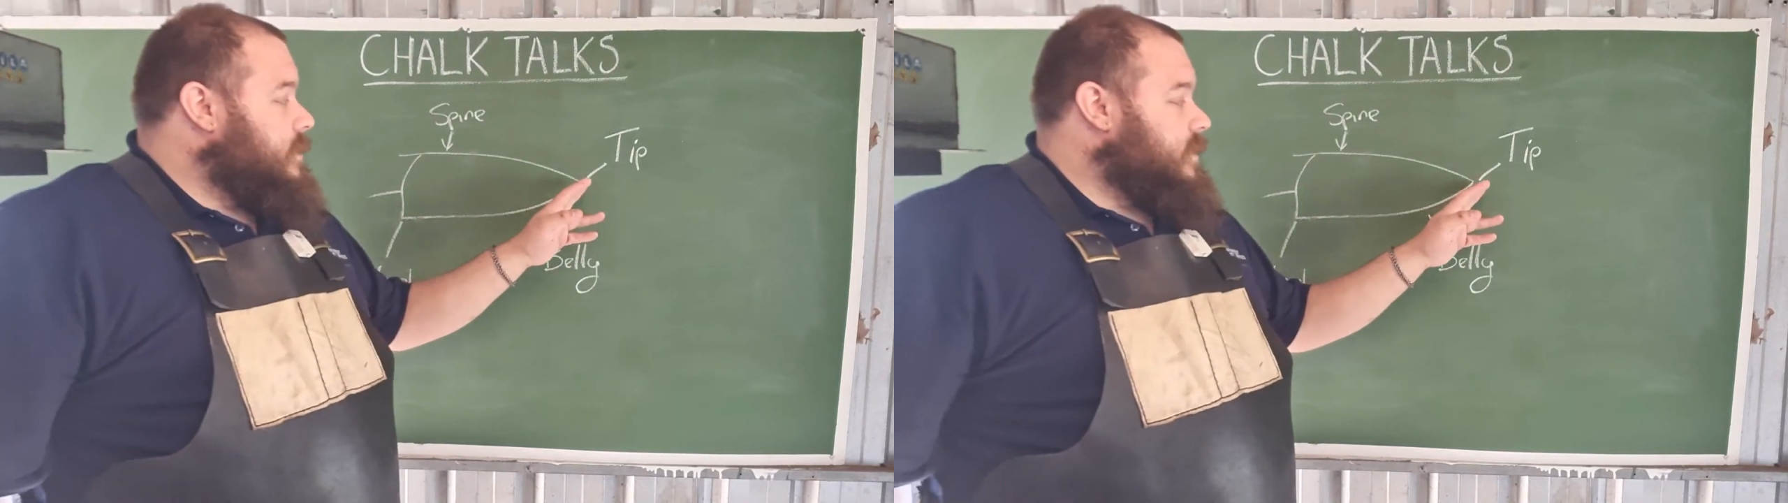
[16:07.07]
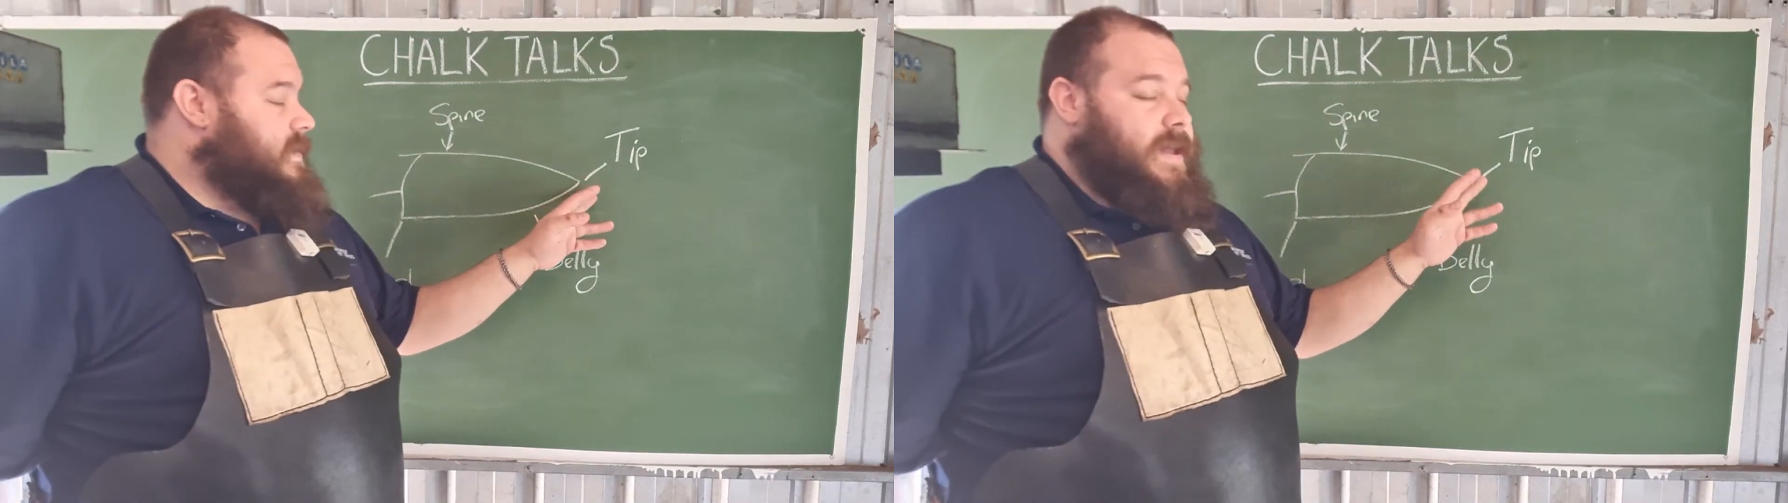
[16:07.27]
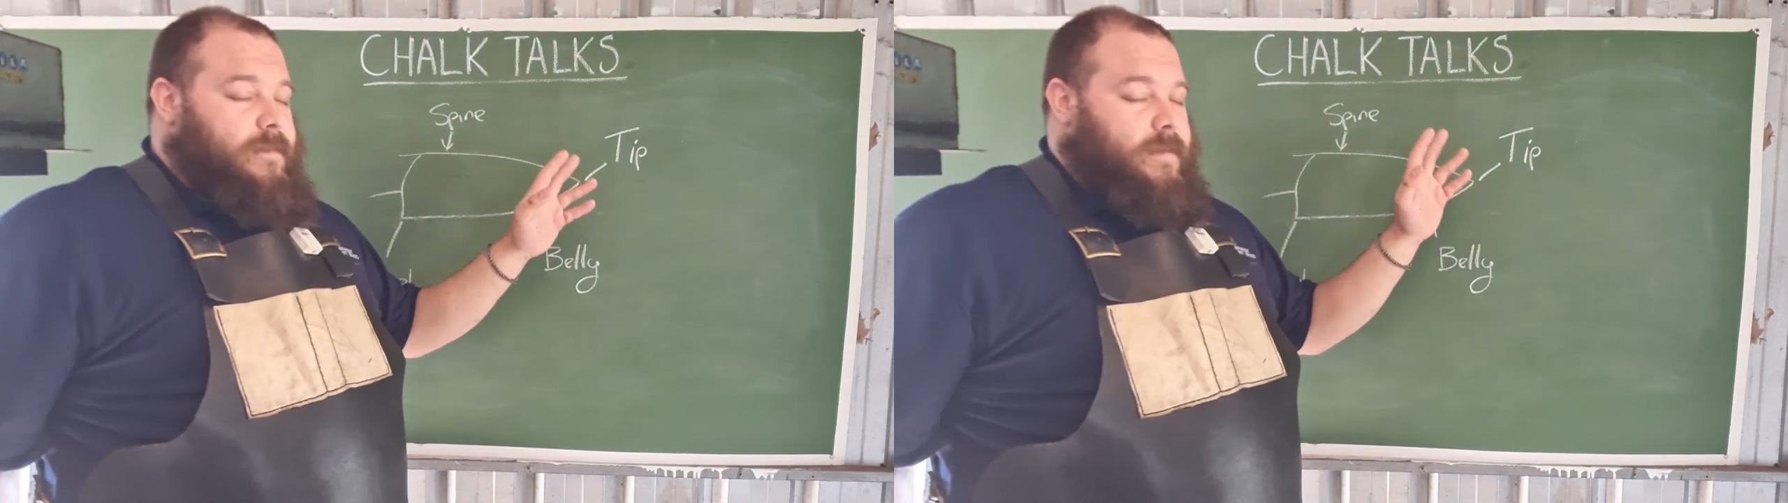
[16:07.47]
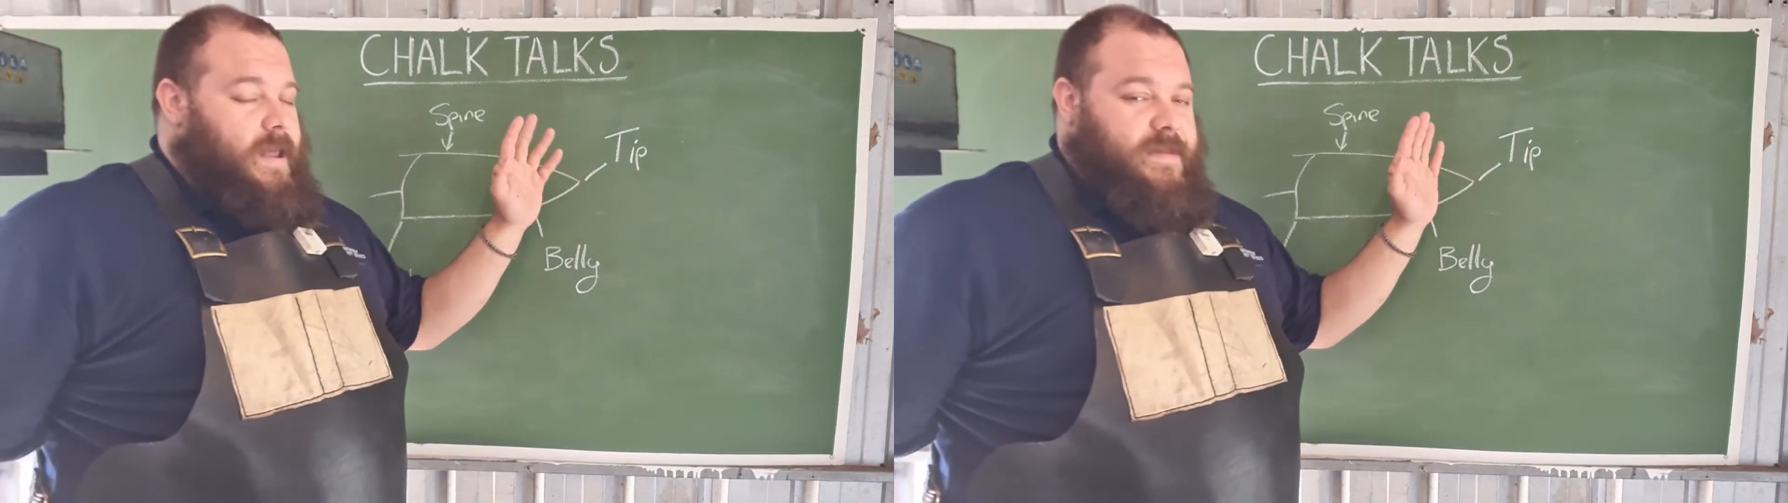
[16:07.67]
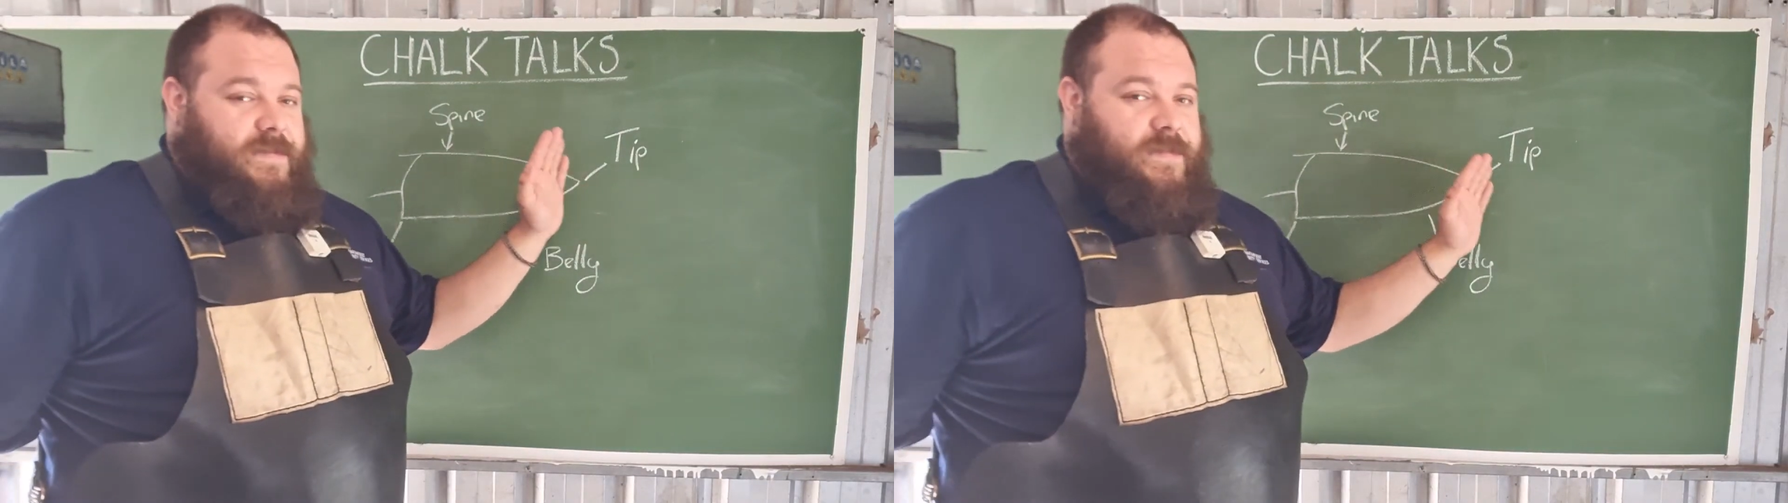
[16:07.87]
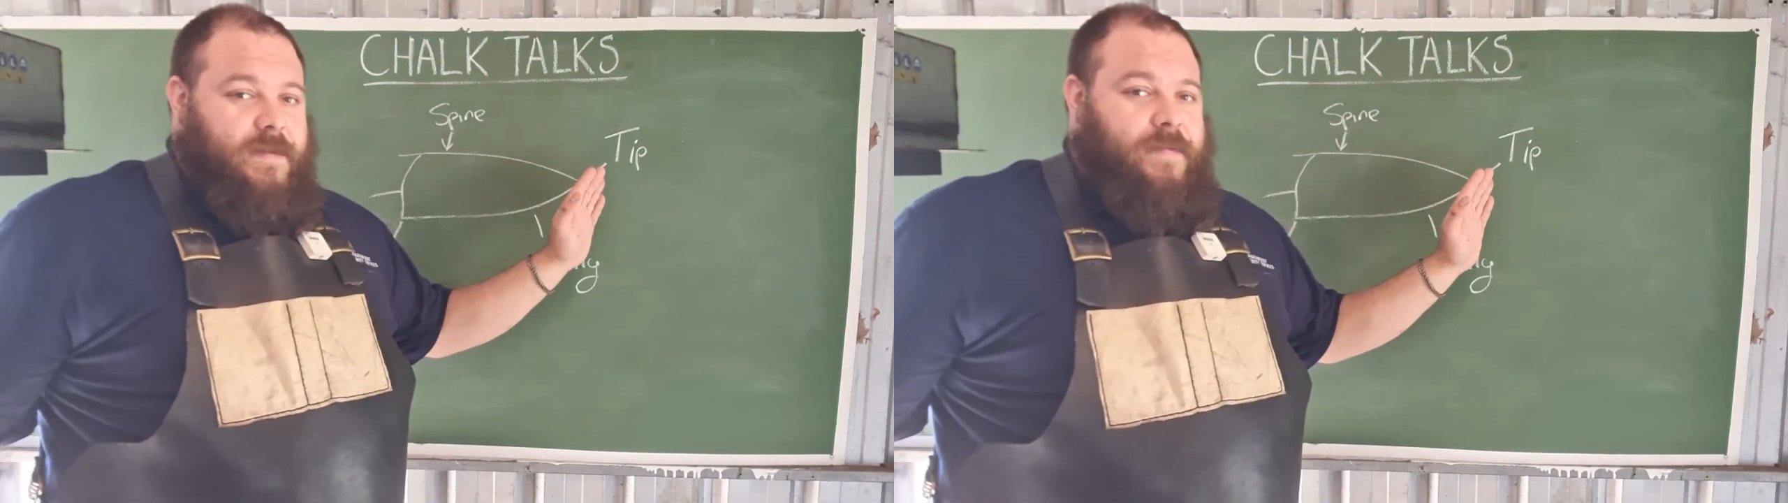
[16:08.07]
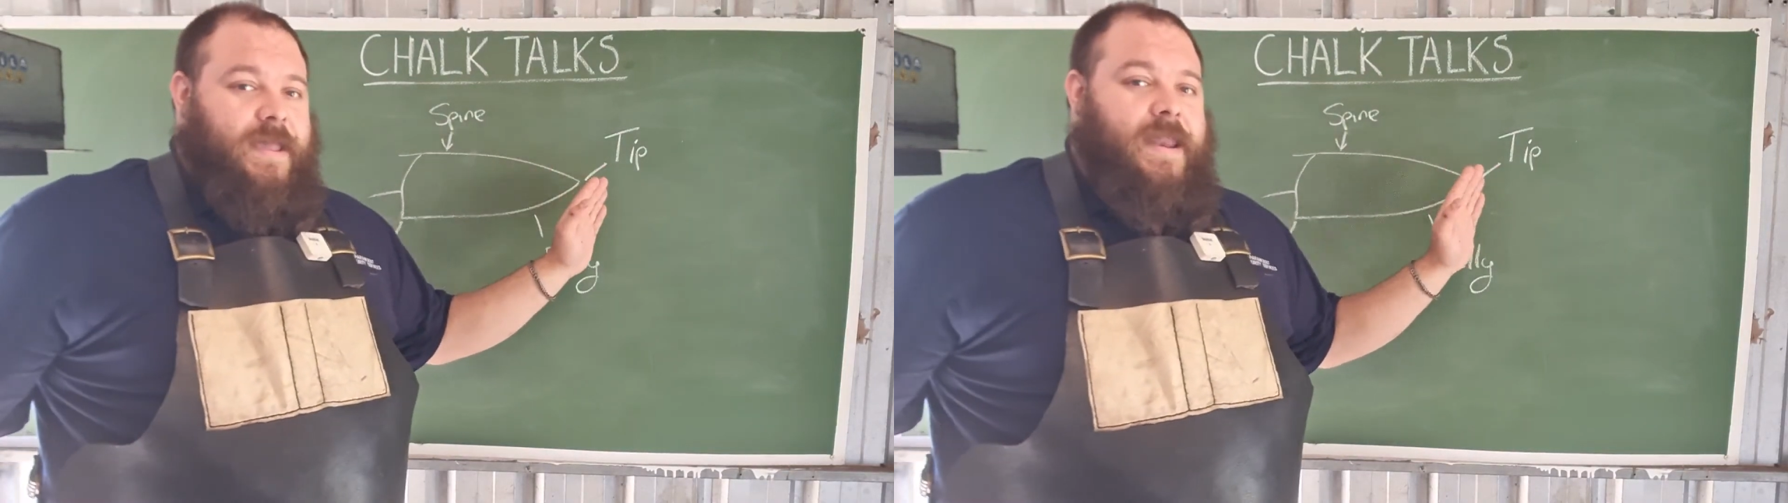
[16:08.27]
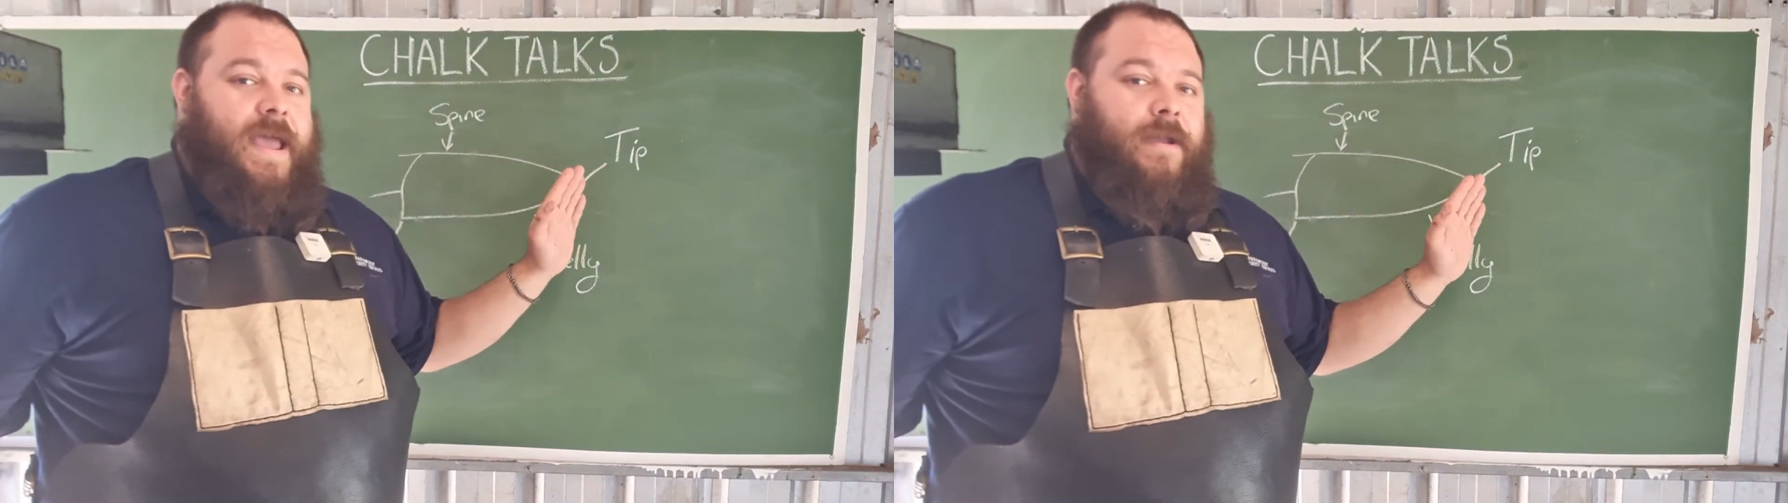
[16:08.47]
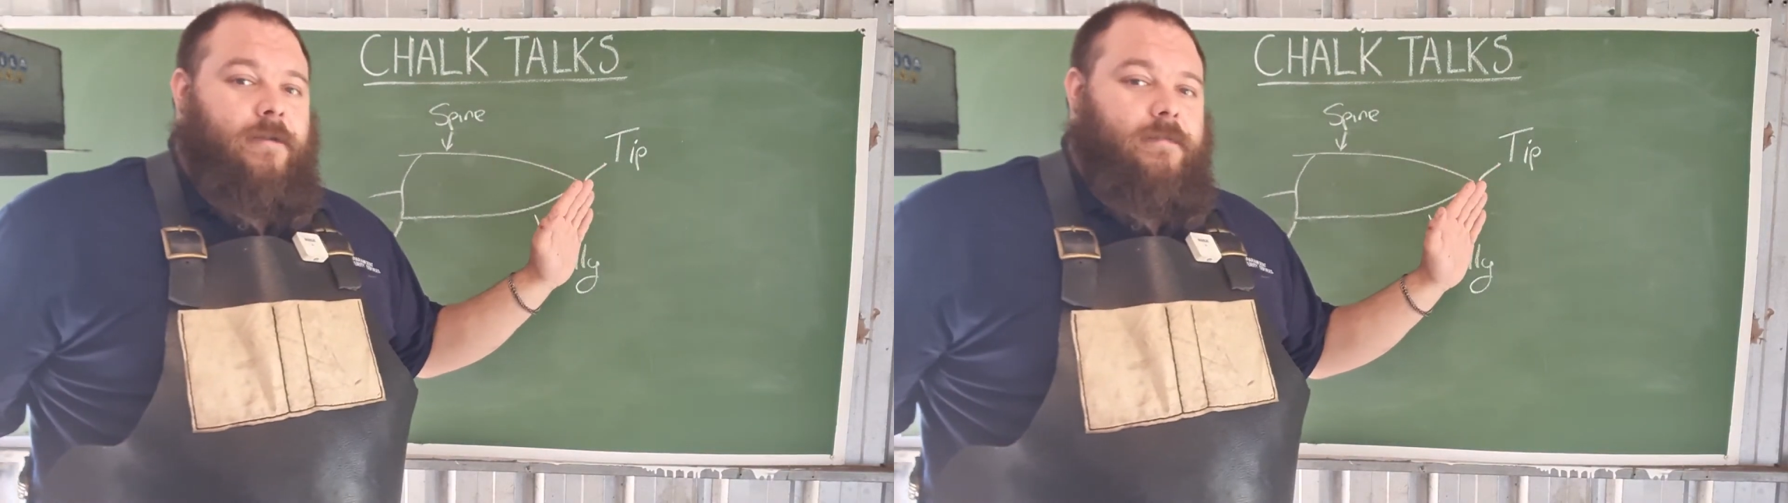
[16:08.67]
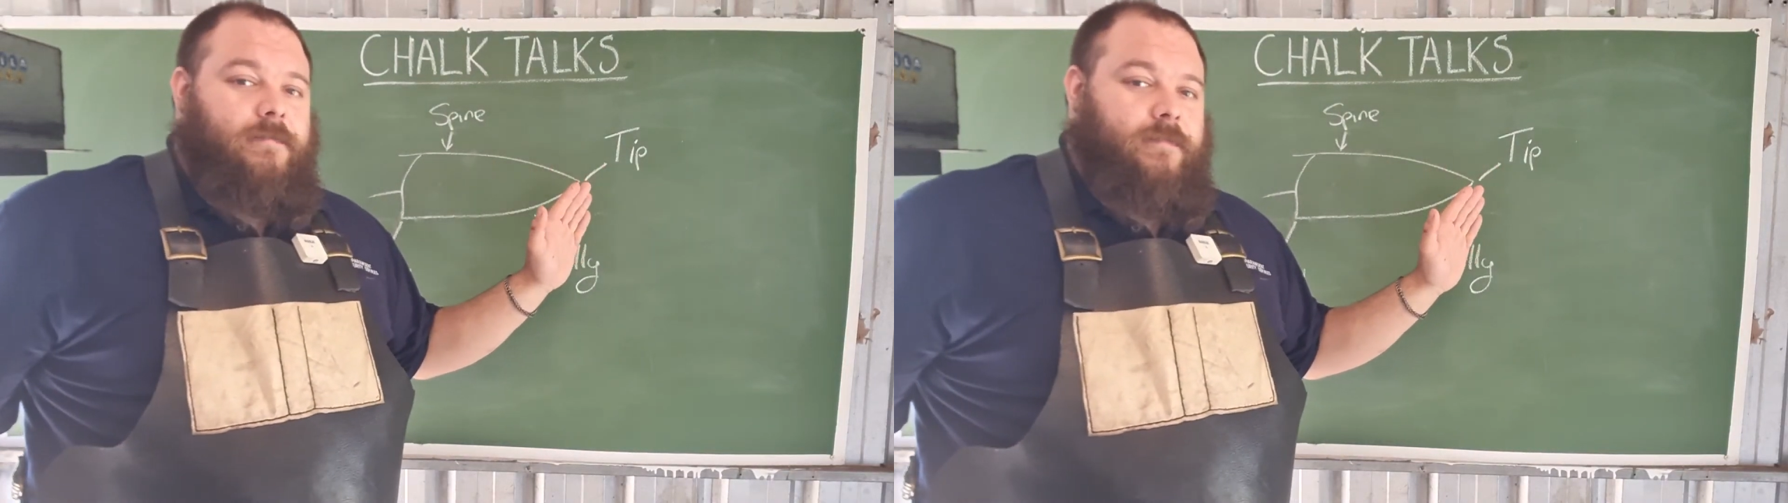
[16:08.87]
The tip is simply an
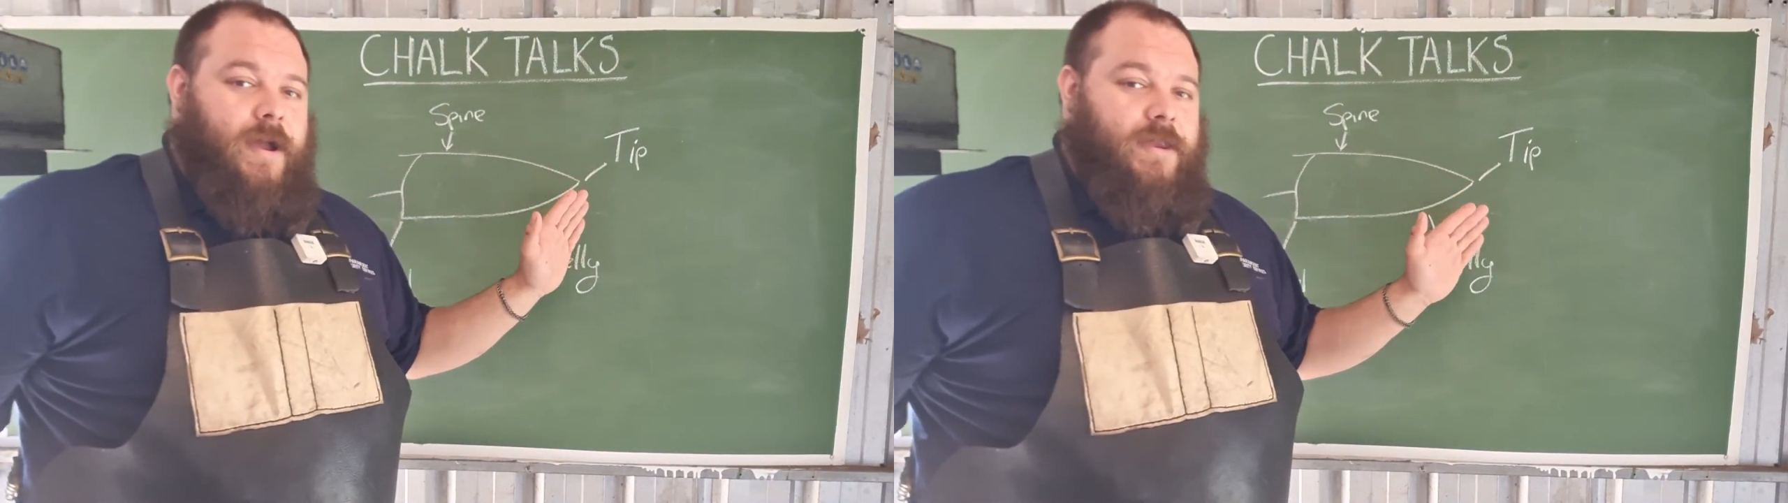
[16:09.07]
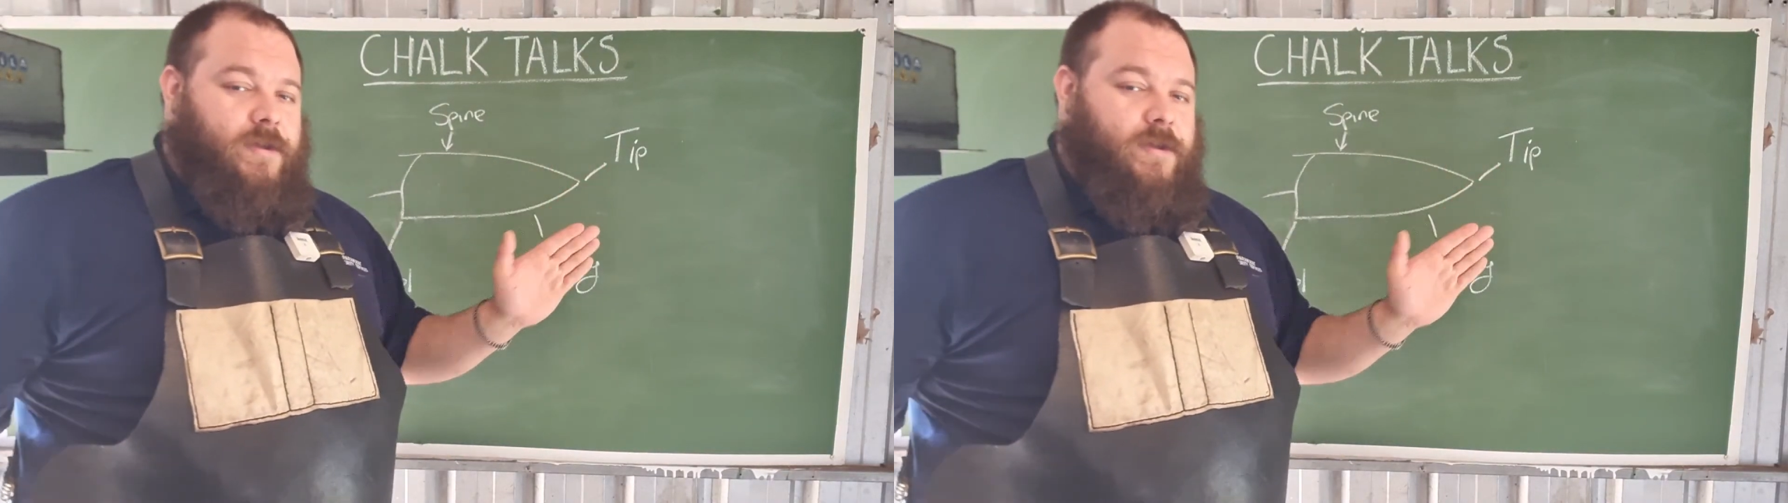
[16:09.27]
angle, right?